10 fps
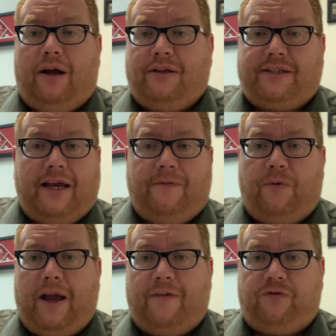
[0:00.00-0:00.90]
say if
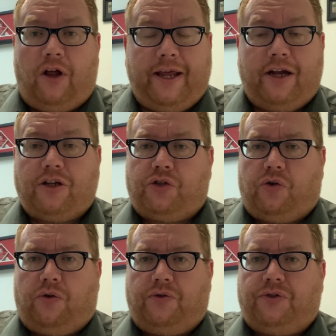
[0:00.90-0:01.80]
we have flooding
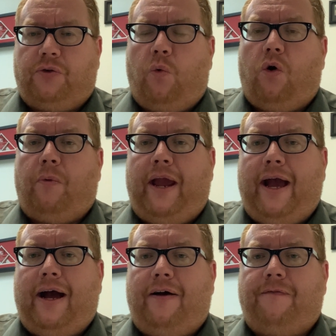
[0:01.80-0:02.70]
concerns, or we
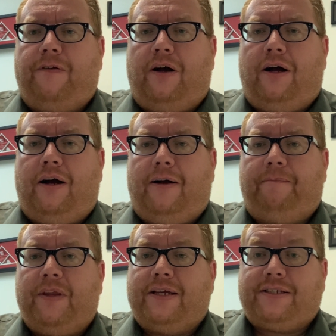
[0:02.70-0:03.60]
have
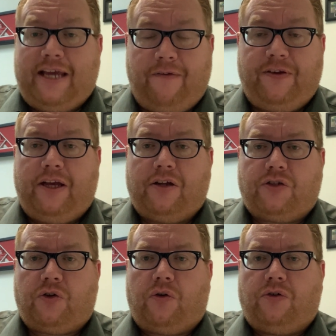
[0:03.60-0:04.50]
safety
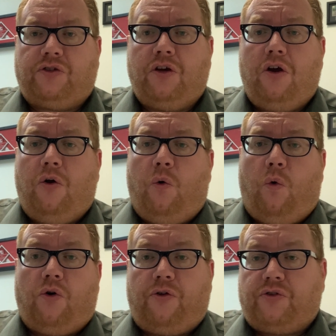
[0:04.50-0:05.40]
concerns,
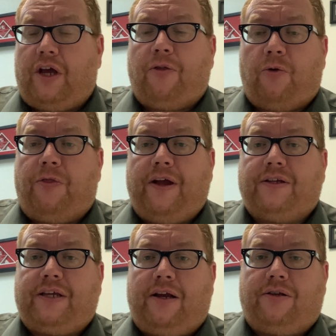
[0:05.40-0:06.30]
or there's other
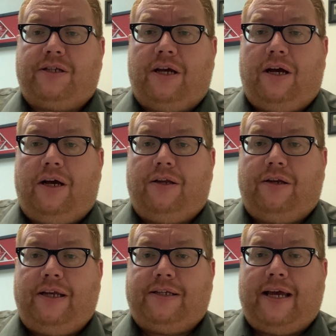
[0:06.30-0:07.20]
things that
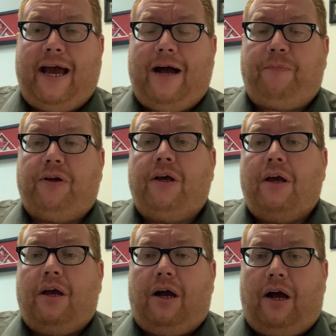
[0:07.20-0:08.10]
need to happen,
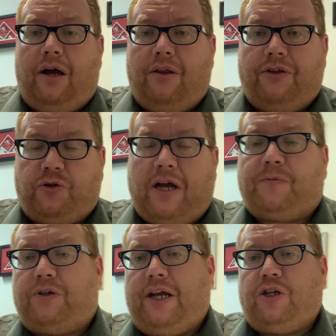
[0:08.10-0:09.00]
the
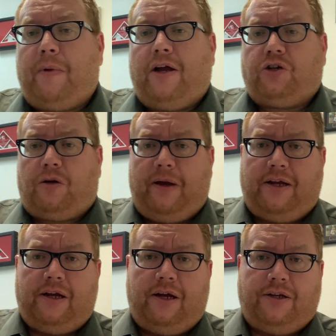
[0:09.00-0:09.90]
transportation manager can
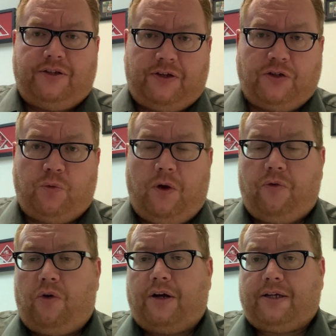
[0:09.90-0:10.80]
make a decision
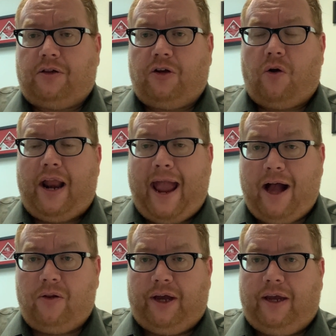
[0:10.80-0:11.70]
whether or not to clear an
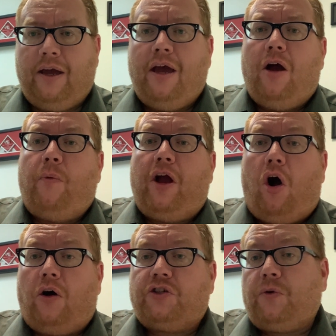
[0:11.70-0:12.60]
alley. We
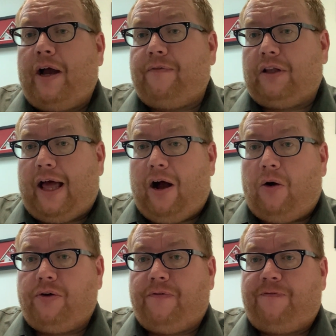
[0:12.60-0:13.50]
also have allowed